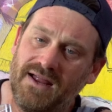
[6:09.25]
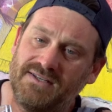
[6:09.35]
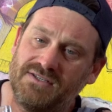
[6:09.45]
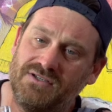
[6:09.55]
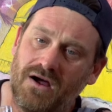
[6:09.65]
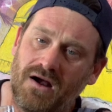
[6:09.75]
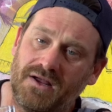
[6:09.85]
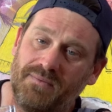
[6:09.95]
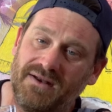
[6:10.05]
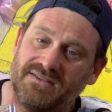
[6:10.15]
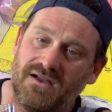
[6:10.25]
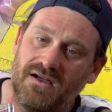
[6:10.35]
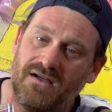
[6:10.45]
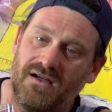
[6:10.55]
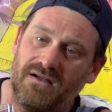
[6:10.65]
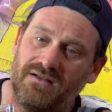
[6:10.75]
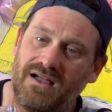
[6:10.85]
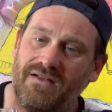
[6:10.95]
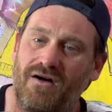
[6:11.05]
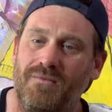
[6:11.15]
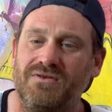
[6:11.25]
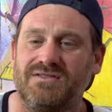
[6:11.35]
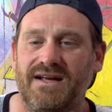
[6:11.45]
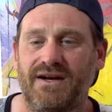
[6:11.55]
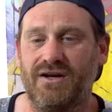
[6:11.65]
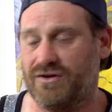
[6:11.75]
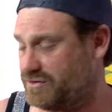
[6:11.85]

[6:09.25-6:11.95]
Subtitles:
It's dark, but it's got almost like a